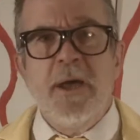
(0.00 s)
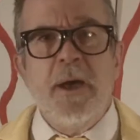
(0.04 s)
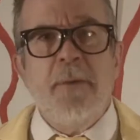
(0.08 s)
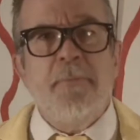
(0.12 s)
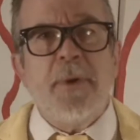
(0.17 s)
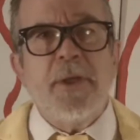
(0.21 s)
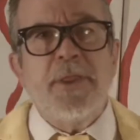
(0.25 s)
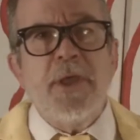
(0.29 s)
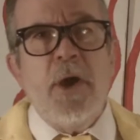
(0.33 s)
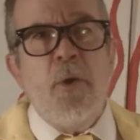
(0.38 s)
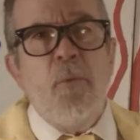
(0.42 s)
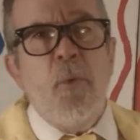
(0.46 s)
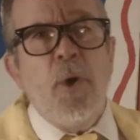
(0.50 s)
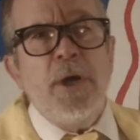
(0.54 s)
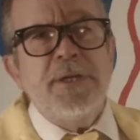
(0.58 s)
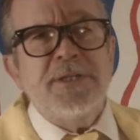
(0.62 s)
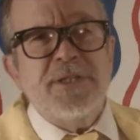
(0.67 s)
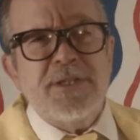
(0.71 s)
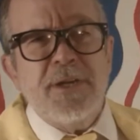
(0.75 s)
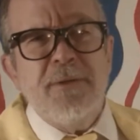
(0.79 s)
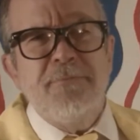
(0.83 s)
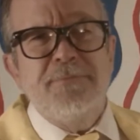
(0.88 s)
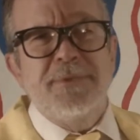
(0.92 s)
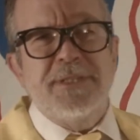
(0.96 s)
But there was
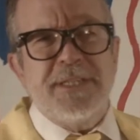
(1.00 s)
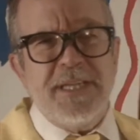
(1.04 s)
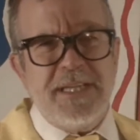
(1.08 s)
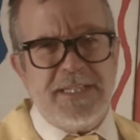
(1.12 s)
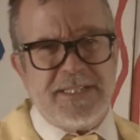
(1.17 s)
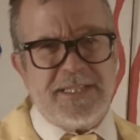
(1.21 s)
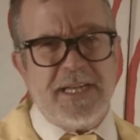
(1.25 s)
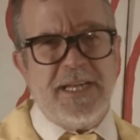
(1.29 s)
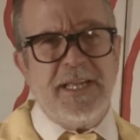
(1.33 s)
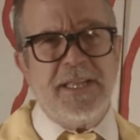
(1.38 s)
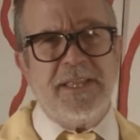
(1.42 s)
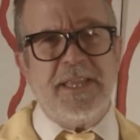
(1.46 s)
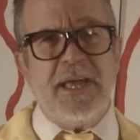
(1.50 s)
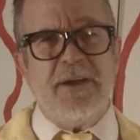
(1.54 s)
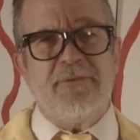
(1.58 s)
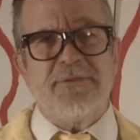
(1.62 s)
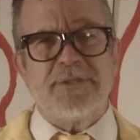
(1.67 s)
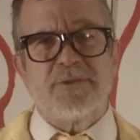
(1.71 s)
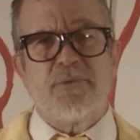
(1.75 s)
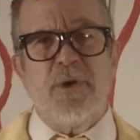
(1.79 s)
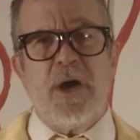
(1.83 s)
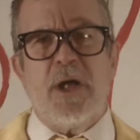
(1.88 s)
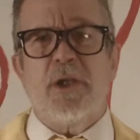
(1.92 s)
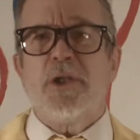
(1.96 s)
some detail in there
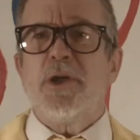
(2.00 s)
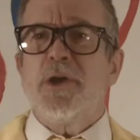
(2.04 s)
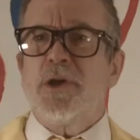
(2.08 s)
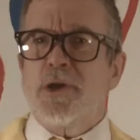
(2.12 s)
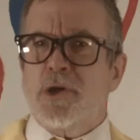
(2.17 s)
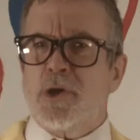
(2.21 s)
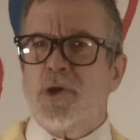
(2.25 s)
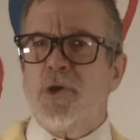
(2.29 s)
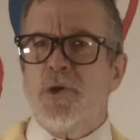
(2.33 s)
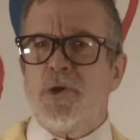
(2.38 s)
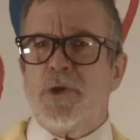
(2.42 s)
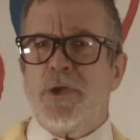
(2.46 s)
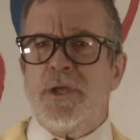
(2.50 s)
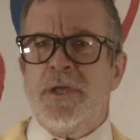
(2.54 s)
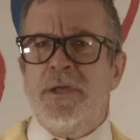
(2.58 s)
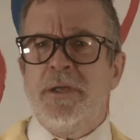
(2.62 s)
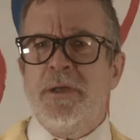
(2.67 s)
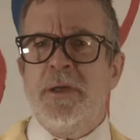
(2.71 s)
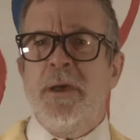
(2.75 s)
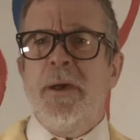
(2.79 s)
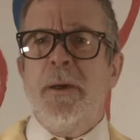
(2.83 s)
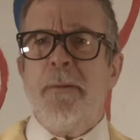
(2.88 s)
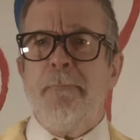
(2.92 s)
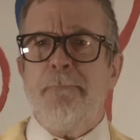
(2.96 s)
as well, including
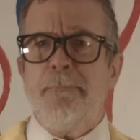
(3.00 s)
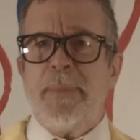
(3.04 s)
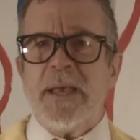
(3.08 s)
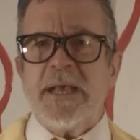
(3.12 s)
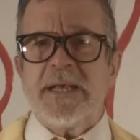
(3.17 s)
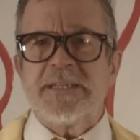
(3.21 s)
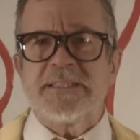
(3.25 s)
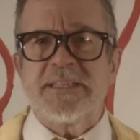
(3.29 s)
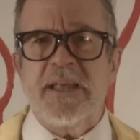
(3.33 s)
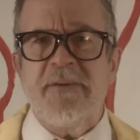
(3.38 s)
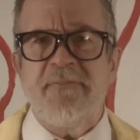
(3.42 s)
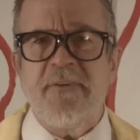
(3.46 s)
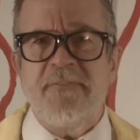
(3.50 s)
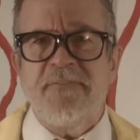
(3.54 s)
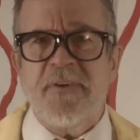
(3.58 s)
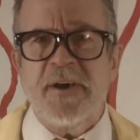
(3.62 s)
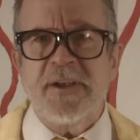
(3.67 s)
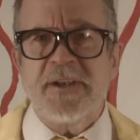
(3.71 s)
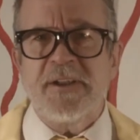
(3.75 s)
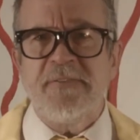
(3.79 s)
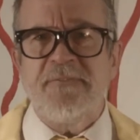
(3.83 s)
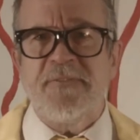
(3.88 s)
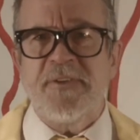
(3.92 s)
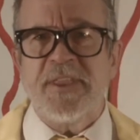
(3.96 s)
biggest ever
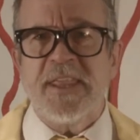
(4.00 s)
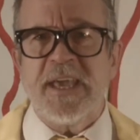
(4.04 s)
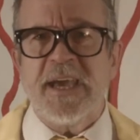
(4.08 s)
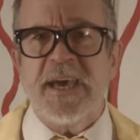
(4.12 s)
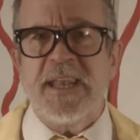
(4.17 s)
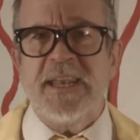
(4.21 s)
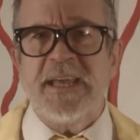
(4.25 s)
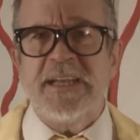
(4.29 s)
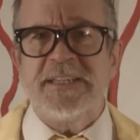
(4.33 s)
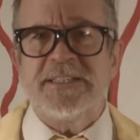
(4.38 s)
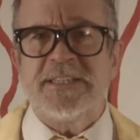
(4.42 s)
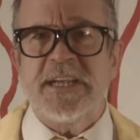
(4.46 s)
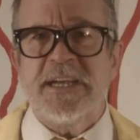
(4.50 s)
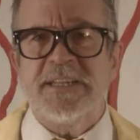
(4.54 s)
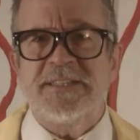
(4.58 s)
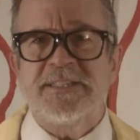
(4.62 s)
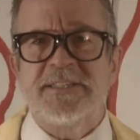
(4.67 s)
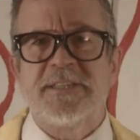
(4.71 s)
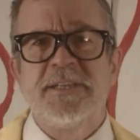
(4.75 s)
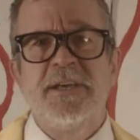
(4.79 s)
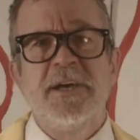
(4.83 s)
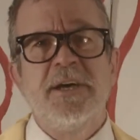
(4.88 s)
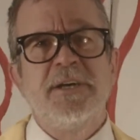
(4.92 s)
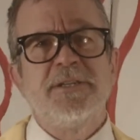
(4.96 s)
funding for the
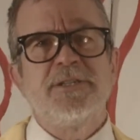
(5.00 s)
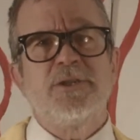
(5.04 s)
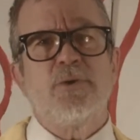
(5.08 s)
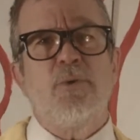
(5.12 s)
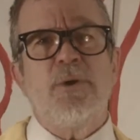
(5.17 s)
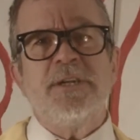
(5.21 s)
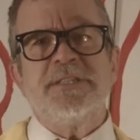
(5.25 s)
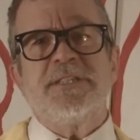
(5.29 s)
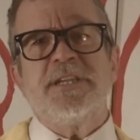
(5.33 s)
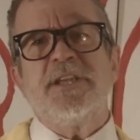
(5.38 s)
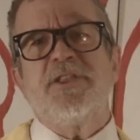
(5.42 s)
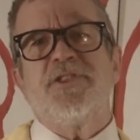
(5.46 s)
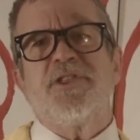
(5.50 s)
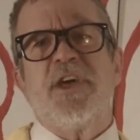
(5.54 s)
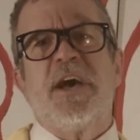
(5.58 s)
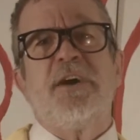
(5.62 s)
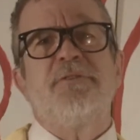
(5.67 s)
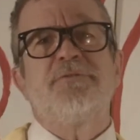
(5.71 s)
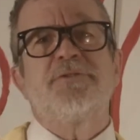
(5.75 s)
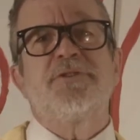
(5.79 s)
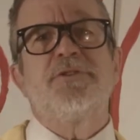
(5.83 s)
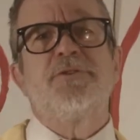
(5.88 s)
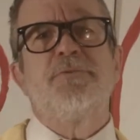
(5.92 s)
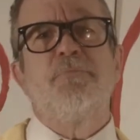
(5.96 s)
NHS,
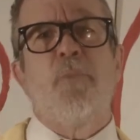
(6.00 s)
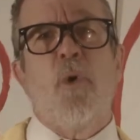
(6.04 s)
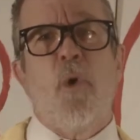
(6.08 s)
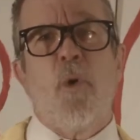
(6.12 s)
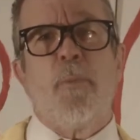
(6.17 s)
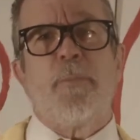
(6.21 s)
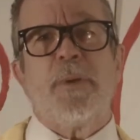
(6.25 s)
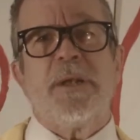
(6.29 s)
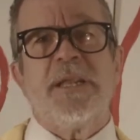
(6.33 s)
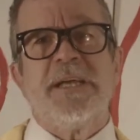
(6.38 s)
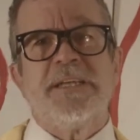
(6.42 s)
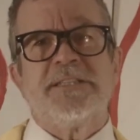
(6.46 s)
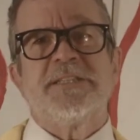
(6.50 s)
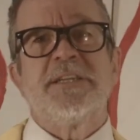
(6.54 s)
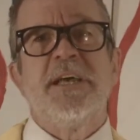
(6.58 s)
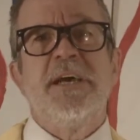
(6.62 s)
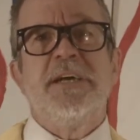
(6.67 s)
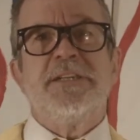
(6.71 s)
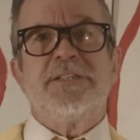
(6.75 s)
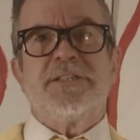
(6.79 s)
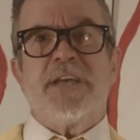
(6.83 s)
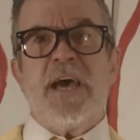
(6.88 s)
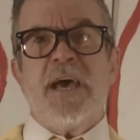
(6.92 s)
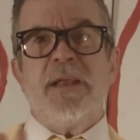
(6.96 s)
20,000 more police,
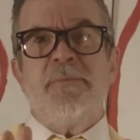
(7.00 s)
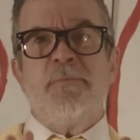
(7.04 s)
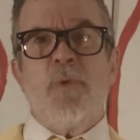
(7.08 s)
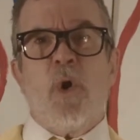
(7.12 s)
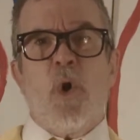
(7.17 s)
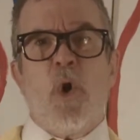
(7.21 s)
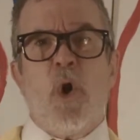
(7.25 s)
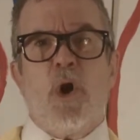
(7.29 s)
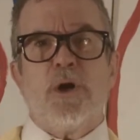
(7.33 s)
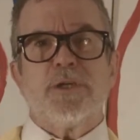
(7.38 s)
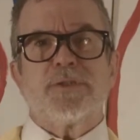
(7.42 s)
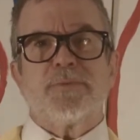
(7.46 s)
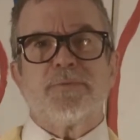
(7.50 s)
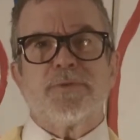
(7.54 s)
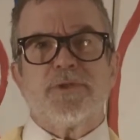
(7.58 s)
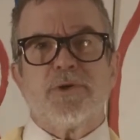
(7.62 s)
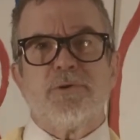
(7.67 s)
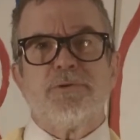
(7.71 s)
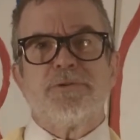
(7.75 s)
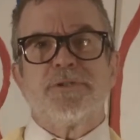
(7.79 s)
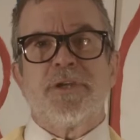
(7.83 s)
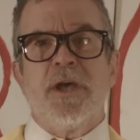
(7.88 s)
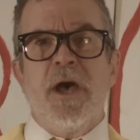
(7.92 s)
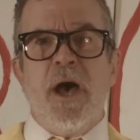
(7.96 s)
10 more
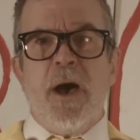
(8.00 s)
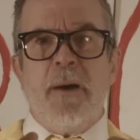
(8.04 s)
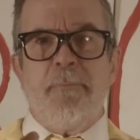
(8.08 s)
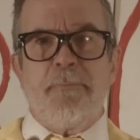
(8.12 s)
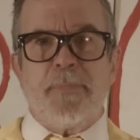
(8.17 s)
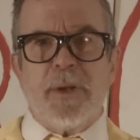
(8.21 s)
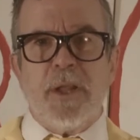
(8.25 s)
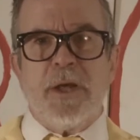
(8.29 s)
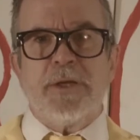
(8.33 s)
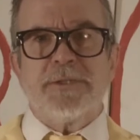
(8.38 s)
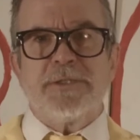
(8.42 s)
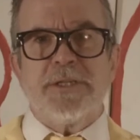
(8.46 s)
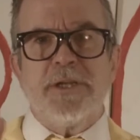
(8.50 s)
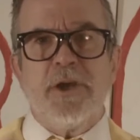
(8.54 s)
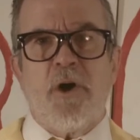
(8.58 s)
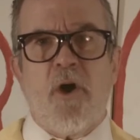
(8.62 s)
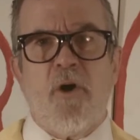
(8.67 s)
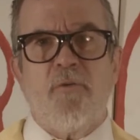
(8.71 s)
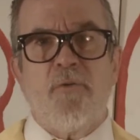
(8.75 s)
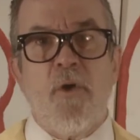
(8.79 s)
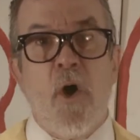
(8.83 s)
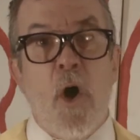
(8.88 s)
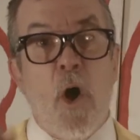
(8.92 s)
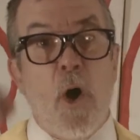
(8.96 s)
hospitals, and planting
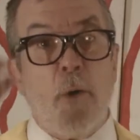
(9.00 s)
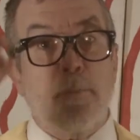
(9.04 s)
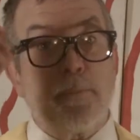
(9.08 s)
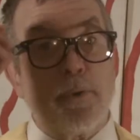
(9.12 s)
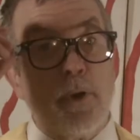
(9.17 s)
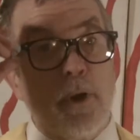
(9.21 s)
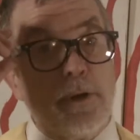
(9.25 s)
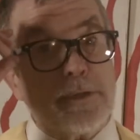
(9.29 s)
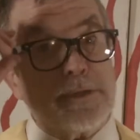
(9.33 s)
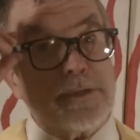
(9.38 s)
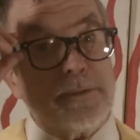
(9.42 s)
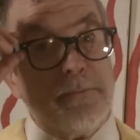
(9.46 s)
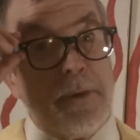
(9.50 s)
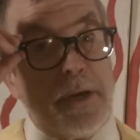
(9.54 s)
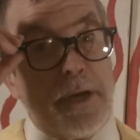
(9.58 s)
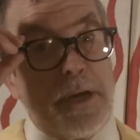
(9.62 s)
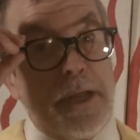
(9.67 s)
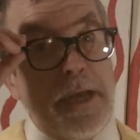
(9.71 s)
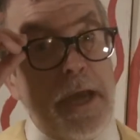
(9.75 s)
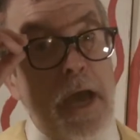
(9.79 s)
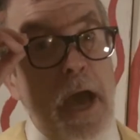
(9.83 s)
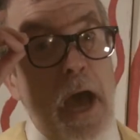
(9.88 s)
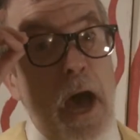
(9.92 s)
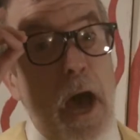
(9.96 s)
of
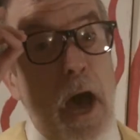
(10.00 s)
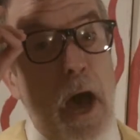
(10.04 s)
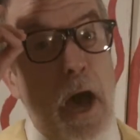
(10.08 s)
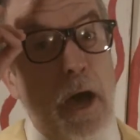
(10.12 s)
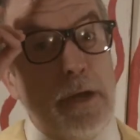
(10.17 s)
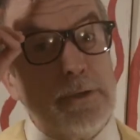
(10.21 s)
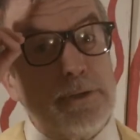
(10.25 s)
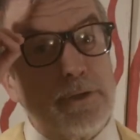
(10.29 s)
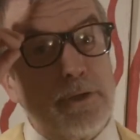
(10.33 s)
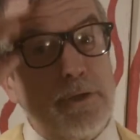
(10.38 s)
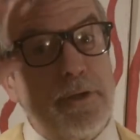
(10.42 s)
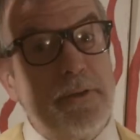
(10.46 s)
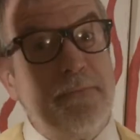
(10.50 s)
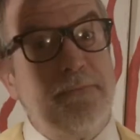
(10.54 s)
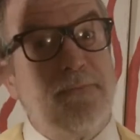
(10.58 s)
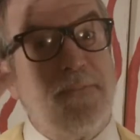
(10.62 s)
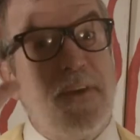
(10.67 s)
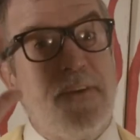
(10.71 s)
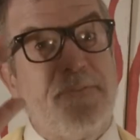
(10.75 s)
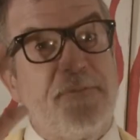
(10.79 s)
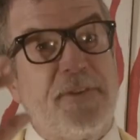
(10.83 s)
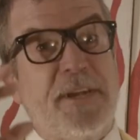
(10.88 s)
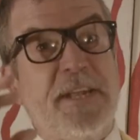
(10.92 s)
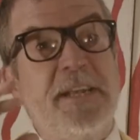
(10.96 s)
approximately
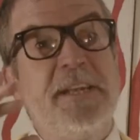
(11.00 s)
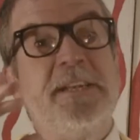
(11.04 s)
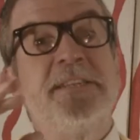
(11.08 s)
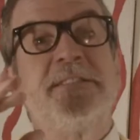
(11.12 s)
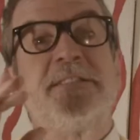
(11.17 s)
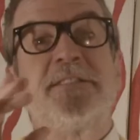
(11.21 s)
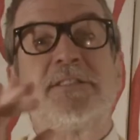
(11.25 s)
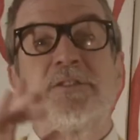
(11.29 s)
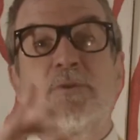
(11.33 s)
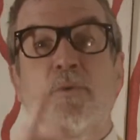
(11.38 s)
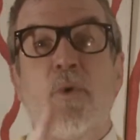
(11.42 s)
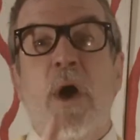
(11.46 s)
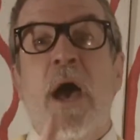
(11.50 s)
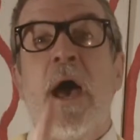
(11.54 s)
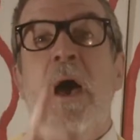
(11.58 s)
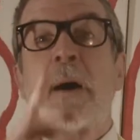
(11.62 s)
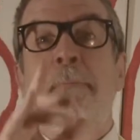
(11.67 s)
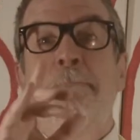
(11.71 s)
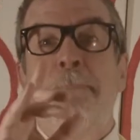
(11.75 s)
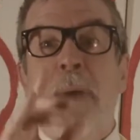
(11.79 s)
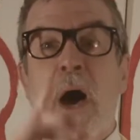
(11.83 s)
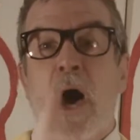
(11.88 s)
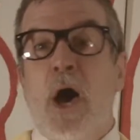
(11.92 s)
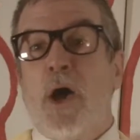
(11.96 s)
115 square
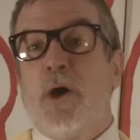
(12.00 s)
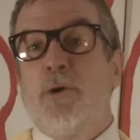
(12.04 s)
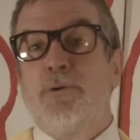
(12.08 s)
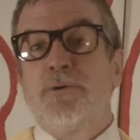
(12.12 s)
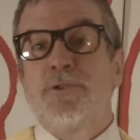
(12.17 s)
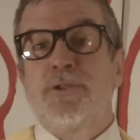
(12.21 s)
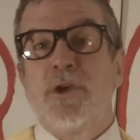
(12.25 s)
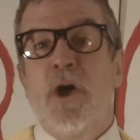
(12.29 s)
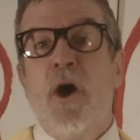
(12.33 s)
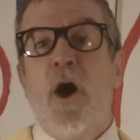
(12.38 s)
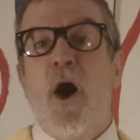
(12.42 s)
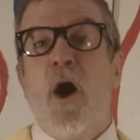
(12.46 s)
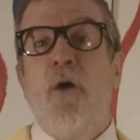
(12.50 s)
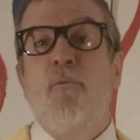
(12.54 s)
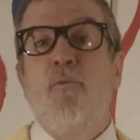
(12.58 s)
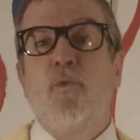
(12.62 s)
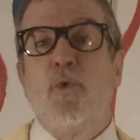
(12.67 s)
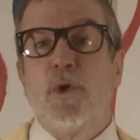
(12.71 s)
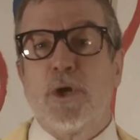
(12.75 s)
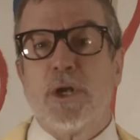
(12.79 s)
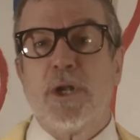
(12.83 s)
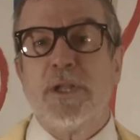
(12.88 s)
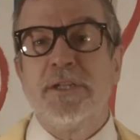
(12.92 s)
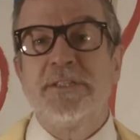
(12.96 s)
miles of
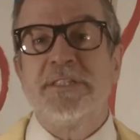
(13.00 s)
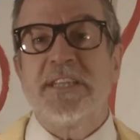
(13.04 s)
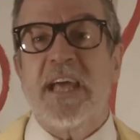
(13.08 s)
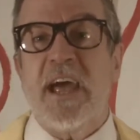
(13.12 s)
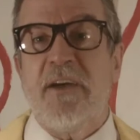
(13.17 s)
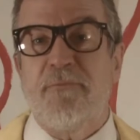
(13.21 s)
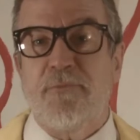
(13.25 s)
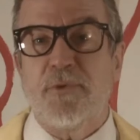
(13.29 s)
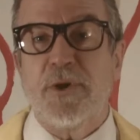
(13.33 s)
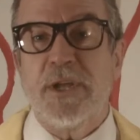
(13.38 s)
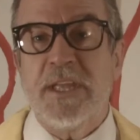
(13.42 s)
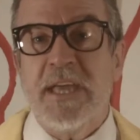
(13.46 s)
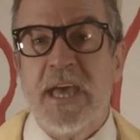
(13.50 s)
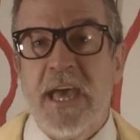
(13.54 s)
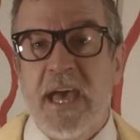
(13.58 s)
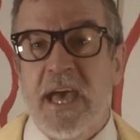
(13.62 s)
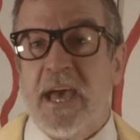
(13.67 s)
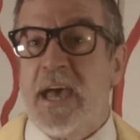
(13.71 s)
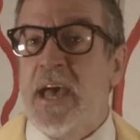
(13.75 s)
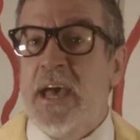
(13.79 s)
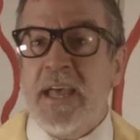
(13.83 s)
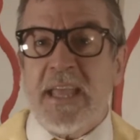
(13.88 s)
woodland every year.